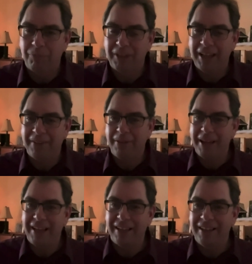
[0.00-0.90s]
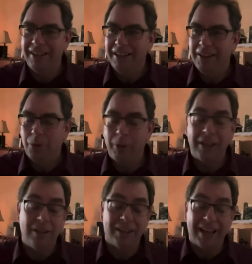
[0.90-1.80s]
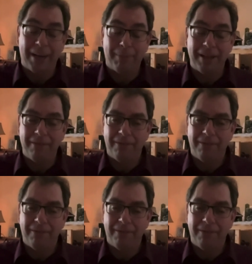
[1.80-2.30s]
And then we'd gone camping